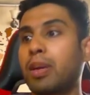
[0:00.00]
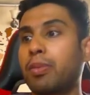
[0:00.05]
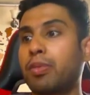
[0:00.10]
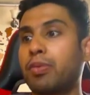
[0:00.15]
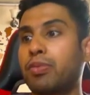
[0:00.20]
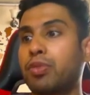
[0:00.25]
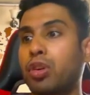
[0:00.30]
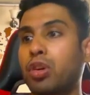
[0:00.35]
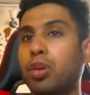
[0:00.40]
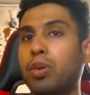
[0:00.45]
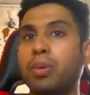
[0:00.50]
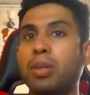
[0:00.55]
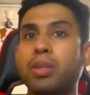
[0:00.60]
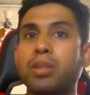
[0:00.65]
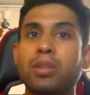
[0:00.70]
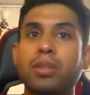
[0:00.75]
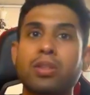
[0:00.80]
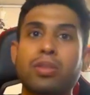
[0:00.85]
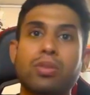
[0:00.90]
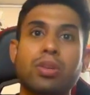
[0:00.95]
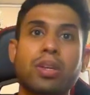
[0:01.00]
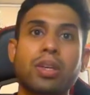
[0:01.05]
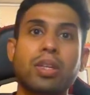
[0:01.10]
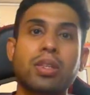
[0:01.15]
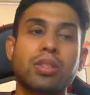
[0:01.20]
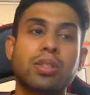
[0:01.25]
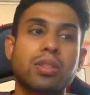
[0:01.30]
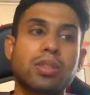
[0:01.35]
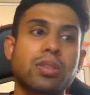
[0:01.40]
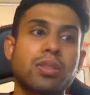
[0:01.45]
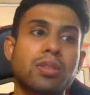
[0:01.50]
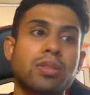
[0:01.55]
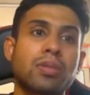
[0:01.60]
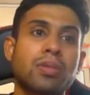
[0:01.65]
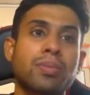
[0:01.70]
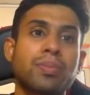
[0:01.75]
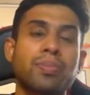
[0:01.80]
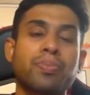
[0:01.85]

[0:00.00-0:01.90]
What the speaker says: of job in a certain location